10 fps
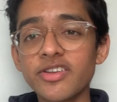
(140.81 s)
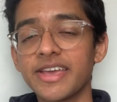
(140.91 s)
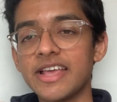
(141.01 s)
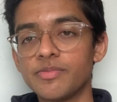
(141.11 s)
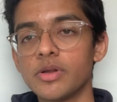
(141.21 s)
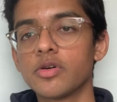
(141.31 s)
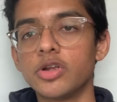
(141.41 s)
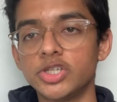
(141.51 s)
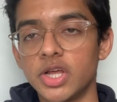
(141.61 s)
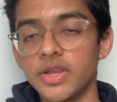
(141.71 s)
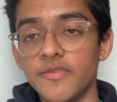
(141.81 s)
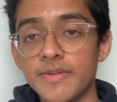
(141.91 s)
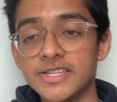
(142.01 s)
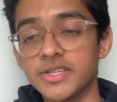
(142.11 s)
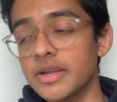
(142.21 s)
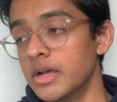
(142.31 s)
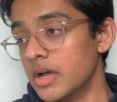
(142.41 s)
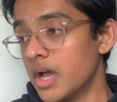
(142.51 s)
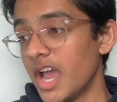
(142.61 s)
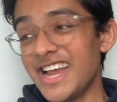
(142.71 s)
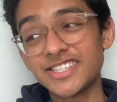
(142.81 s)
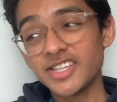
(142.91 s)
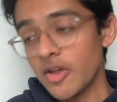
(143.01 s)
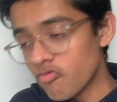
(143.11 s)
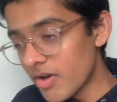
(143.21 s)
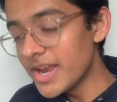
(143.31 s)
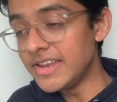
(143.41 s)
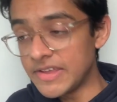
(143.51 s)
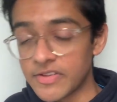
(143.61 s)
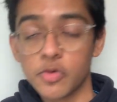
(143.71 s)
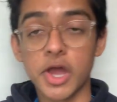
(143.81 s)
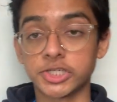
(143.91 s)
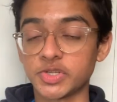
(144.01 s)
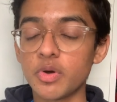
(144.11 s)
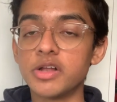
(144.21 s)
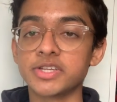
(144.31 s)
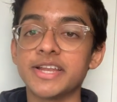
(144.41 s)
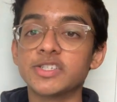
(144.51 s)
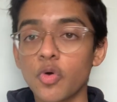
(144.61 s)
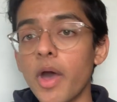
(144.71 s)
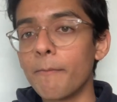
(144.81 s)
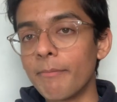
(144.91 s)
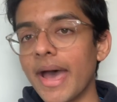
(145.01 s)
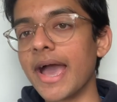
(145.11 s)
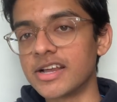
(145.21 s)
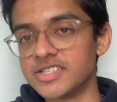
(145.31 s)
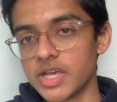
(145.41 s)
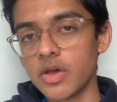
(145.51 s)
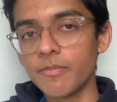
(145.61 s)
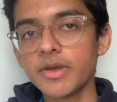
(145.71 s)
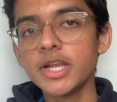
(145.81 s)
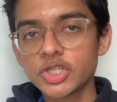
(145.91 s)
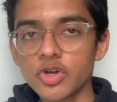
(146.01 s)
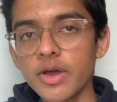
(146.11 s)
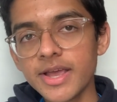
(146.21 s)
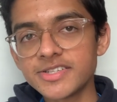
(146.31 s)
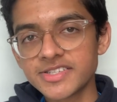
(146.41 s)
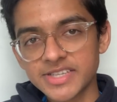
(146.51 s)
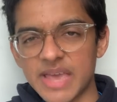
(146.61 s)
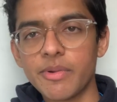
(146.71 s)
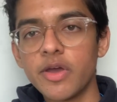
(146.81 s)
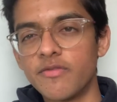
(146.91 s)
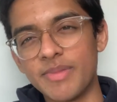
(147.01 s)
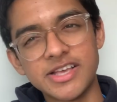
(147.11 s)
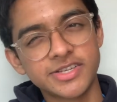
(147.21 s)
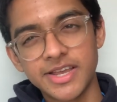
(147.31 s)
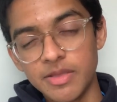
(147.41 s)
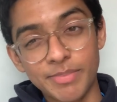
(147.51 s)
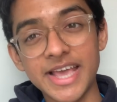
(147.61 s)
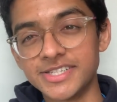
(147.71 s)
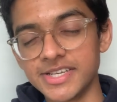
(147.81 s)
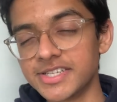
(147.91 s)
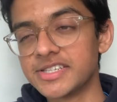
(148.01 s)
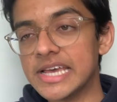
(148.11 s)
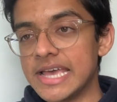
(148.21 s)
I get into Imperial College London for Medicine? It's a really difficult question to answer, and it's quite packed, so I'm going to try and skim over basically the basics.